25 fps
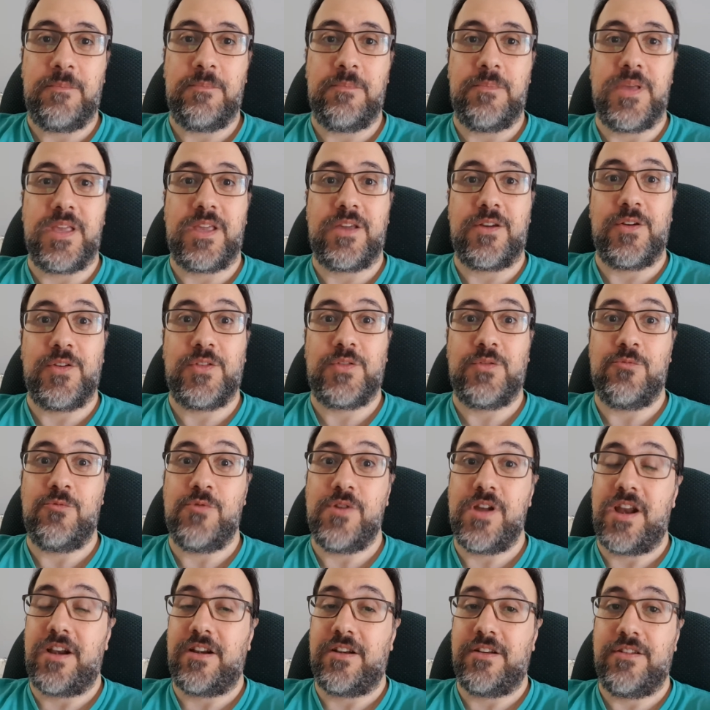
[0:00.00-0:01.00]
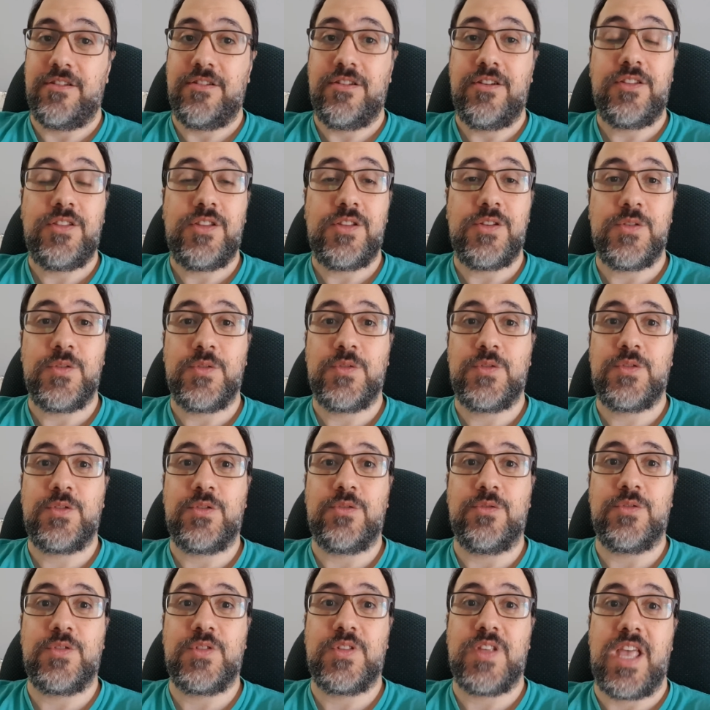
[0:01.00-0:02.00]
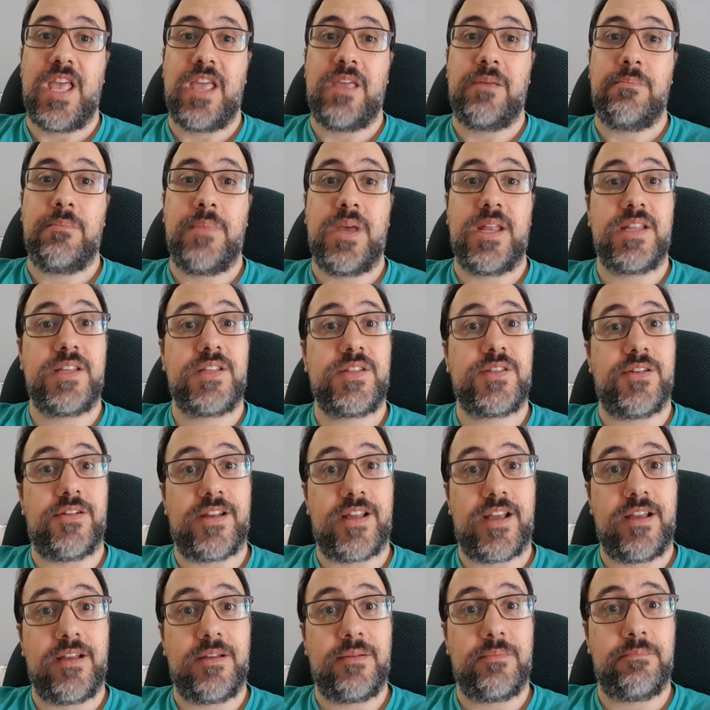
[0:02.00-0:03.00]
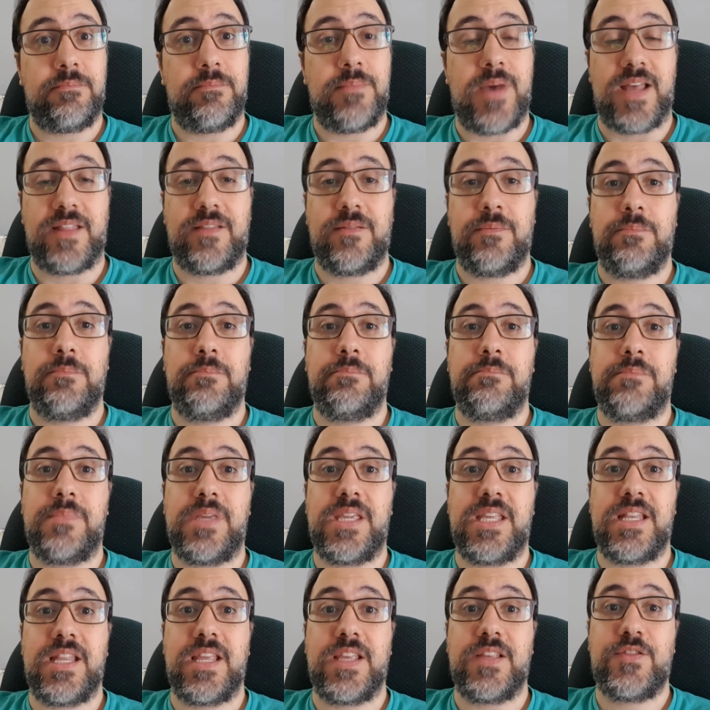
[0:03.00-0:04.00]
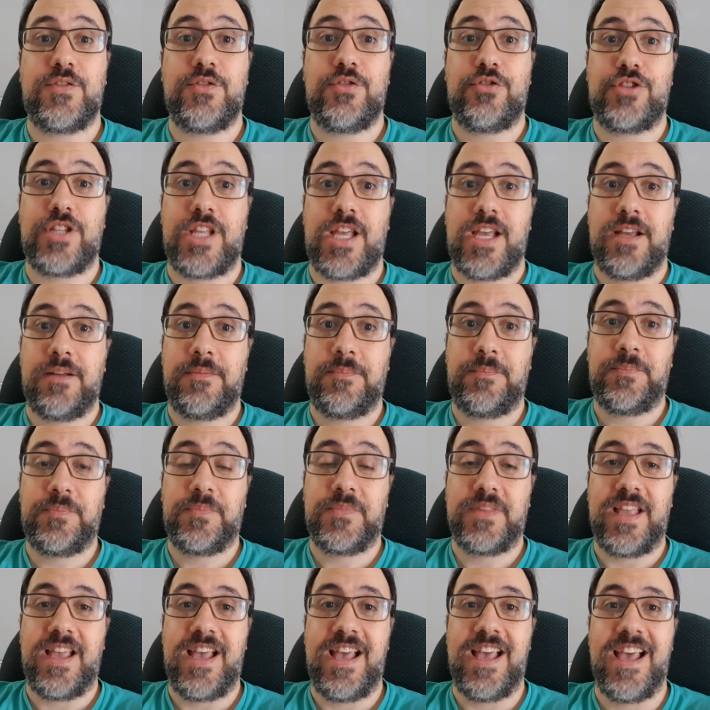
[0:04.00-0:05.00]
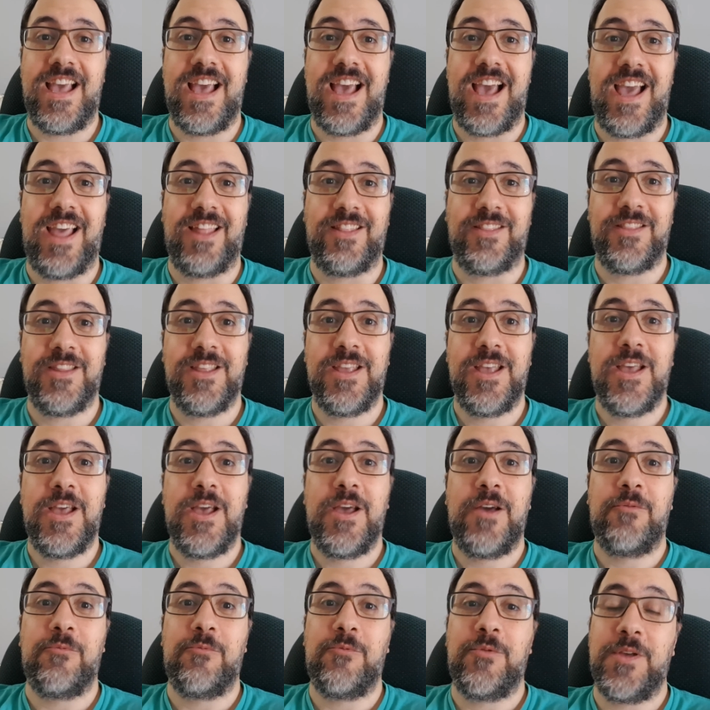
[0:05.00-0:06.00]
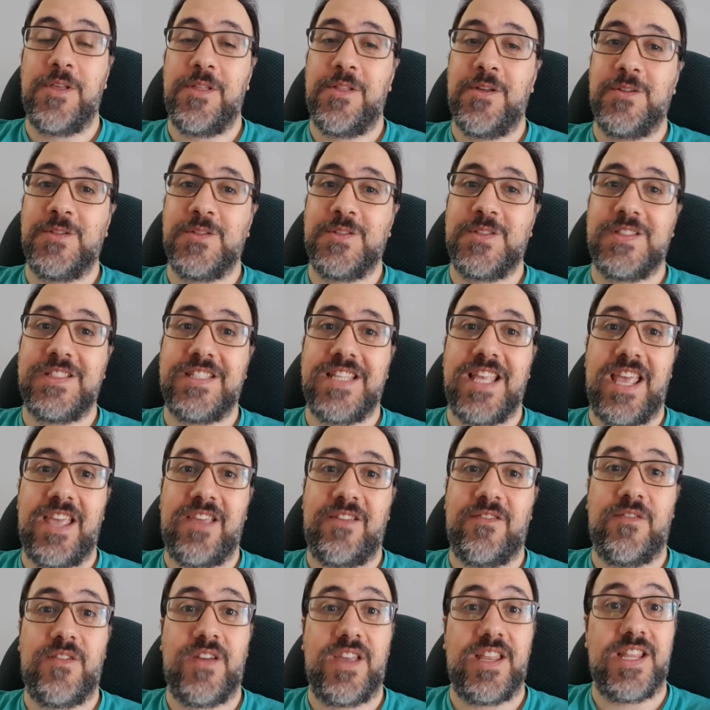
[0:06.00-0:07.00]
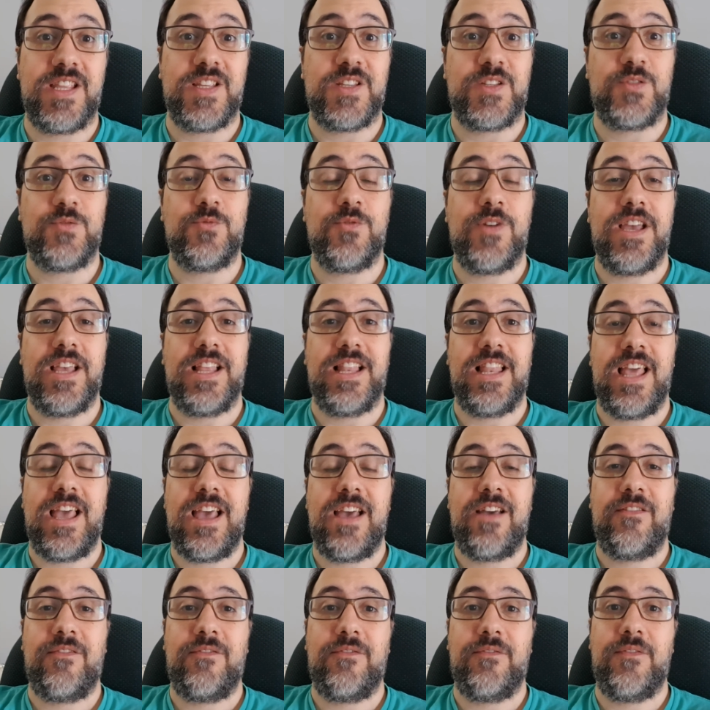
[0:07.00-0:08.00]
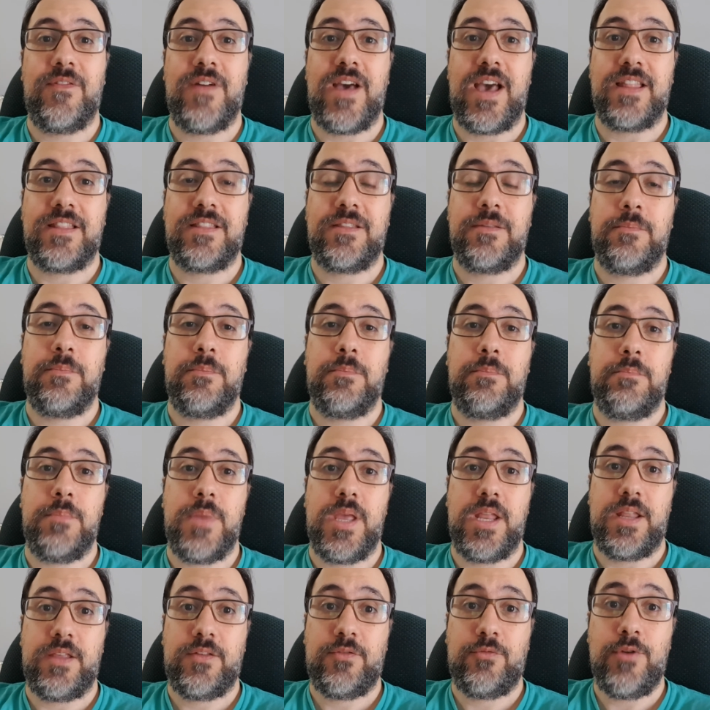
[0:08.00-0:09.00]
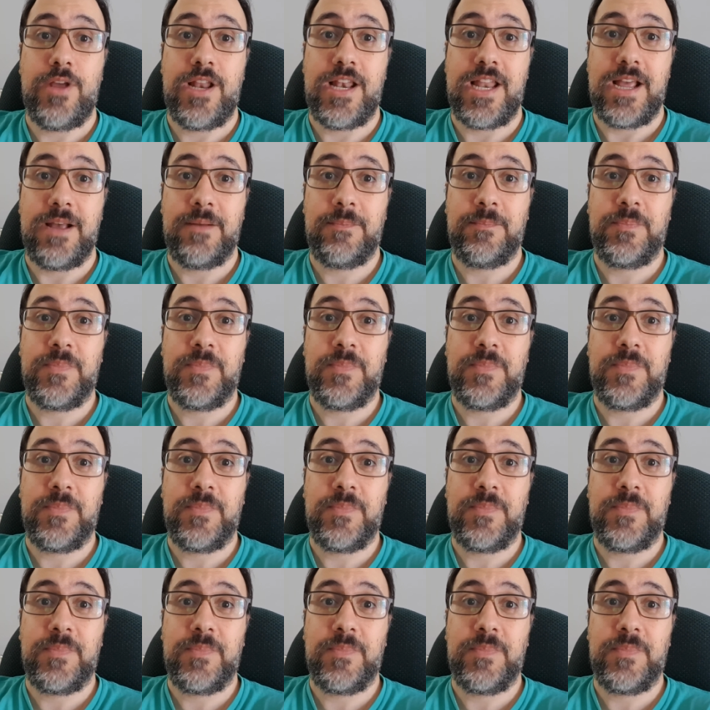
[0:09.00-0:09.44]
Because we are not used to say Minnesota, but Minnesota, and we don't say Venezuela, but Venezuela.